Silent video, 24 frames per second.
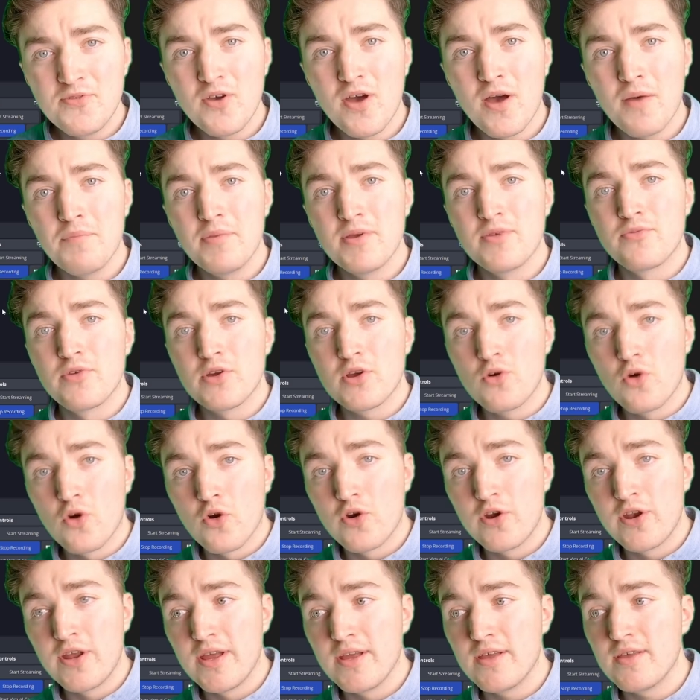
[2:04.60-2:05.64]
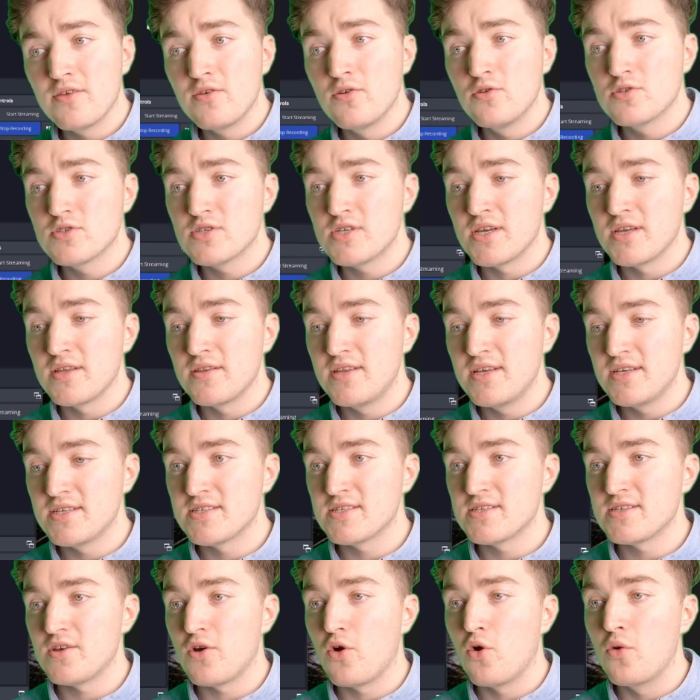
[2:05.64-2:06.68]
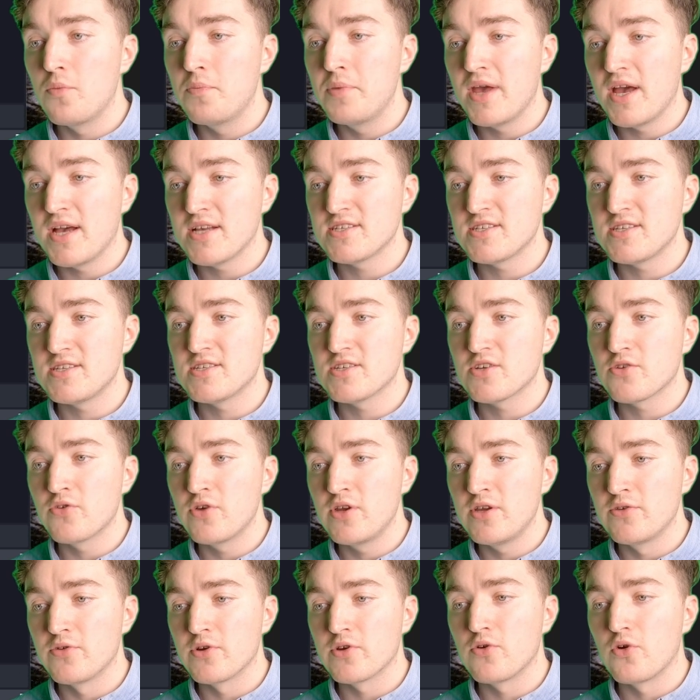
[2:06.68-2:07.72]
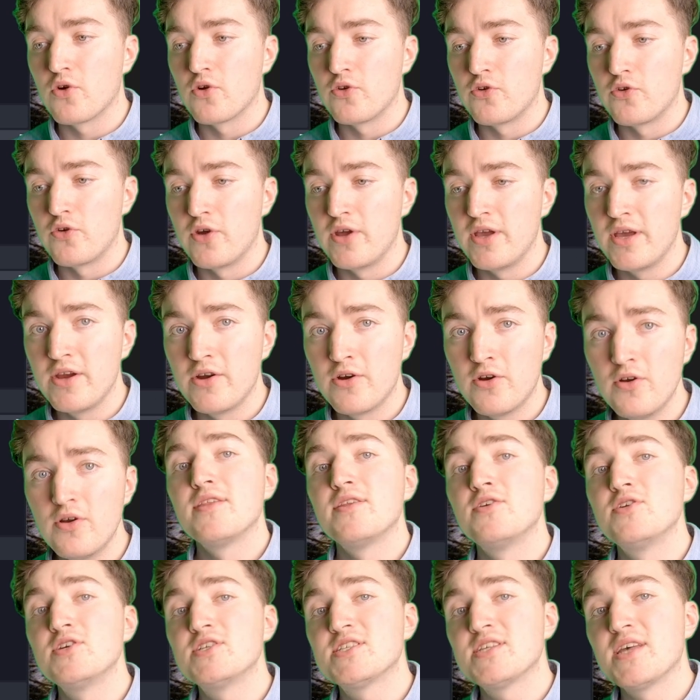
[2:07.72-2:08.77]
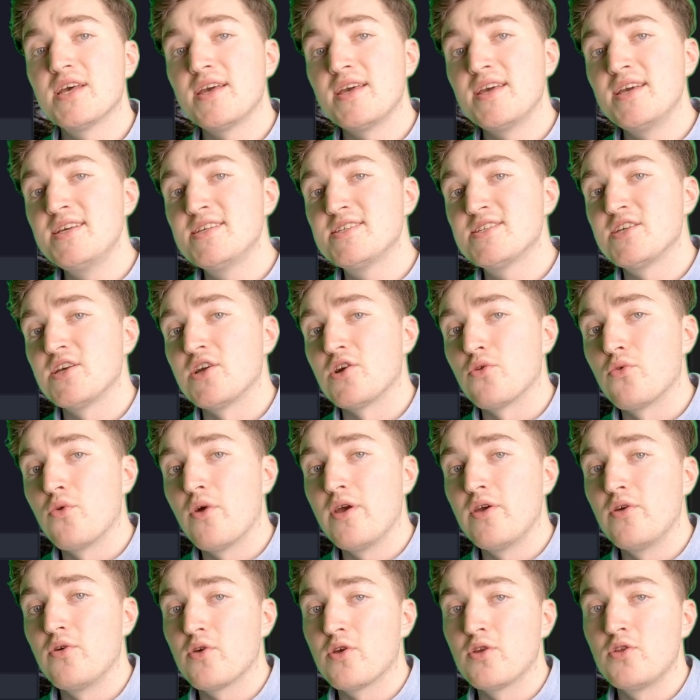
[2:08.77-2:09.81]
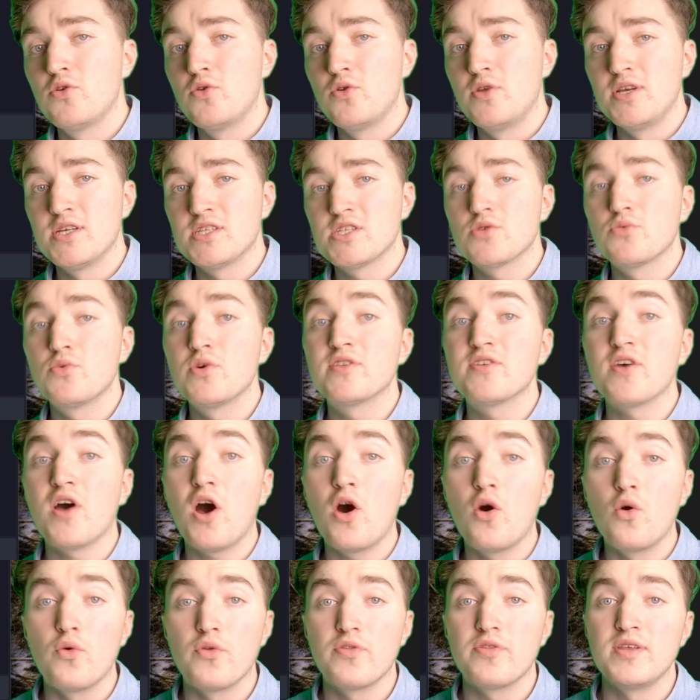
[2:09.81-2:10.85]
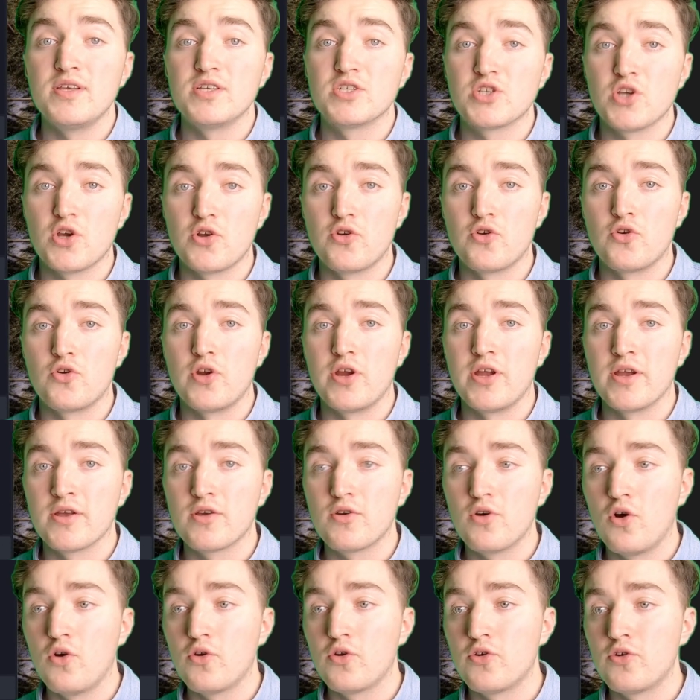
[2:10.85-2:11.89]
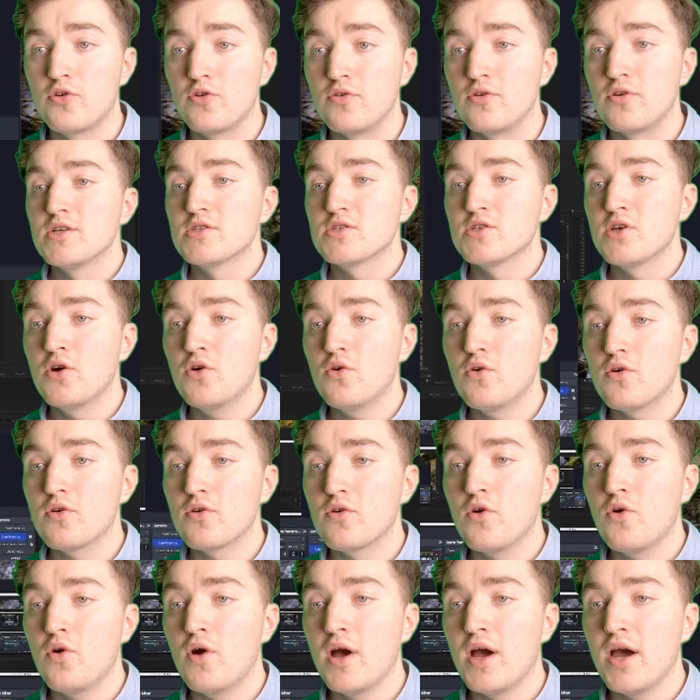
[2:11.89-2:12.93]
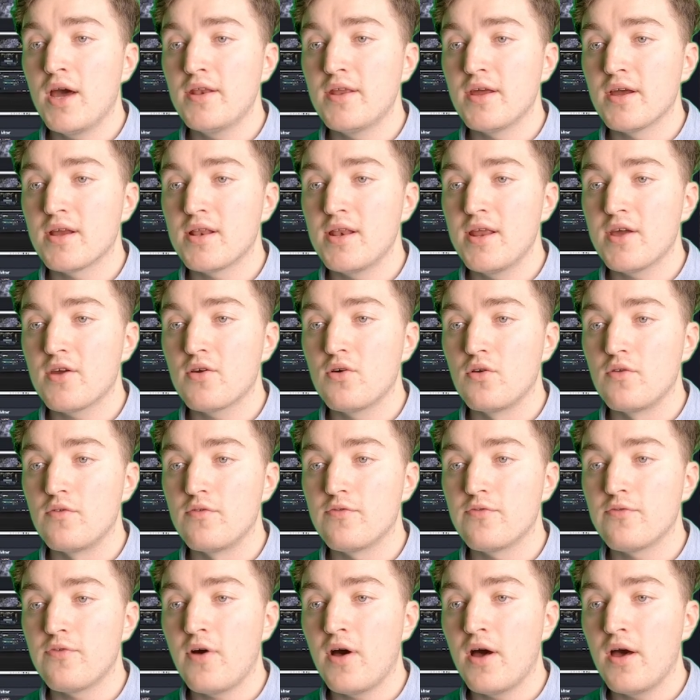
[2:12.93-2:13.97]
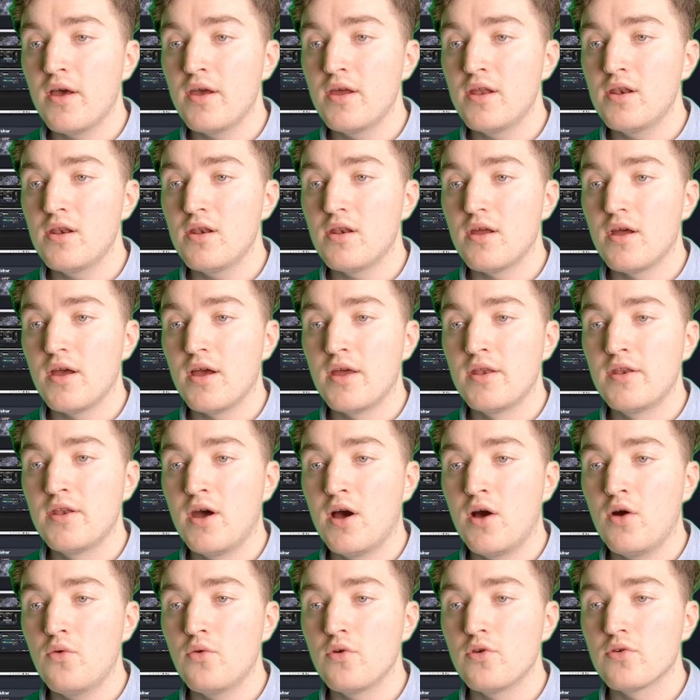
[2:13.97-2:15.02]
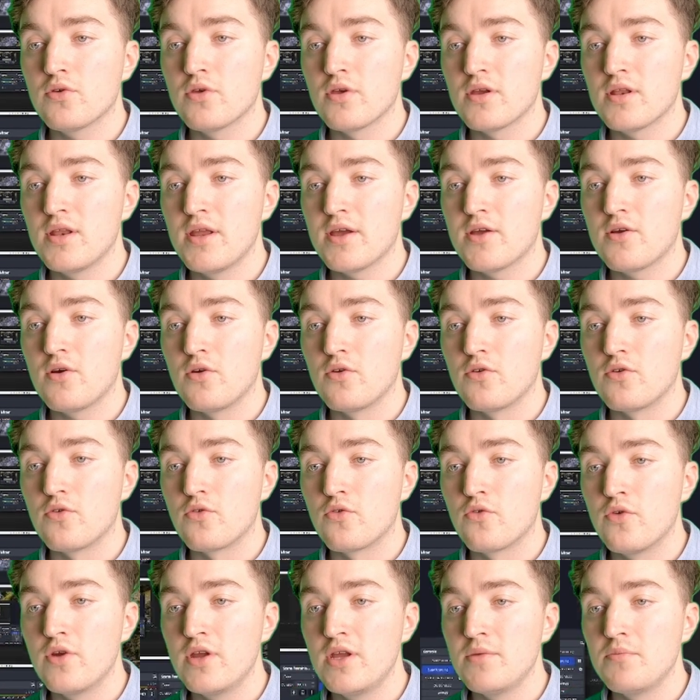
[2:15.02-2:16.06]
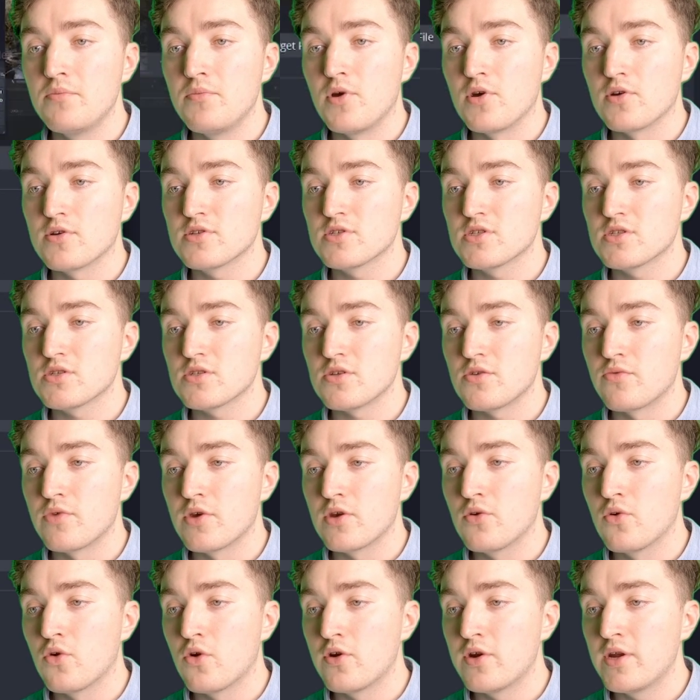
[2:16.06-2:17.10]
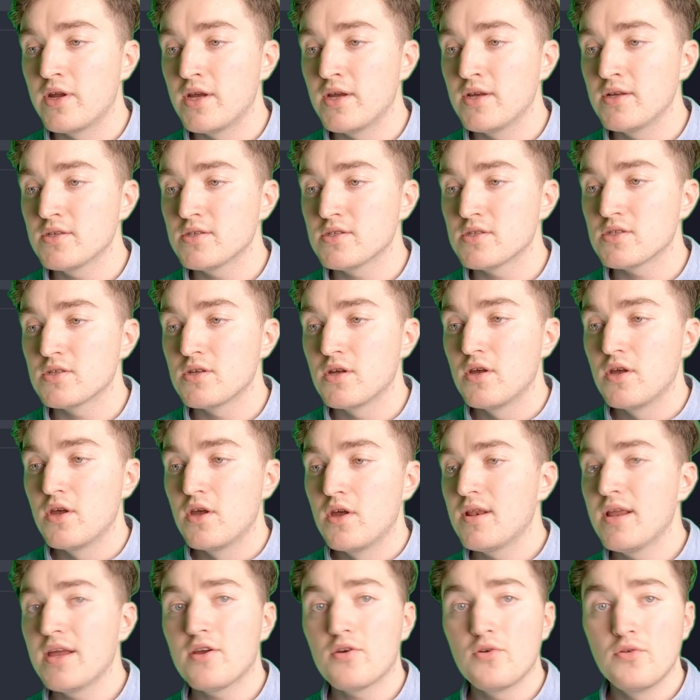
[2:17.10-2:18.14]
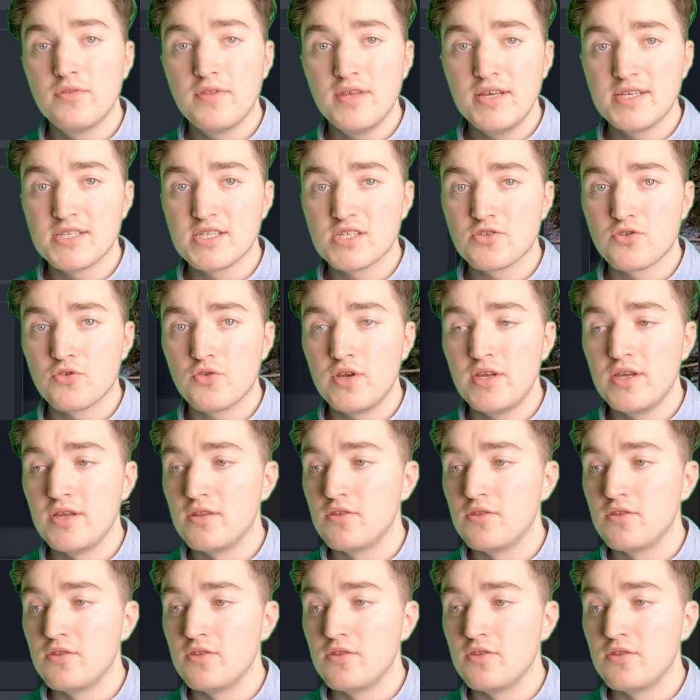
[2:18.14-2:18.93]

you have been recording using this OBS screen recorder here, there is an easier way you can do this without the shutter encoder. So go ahead and click on File, and now you can click on Remix Recordings. Click on these three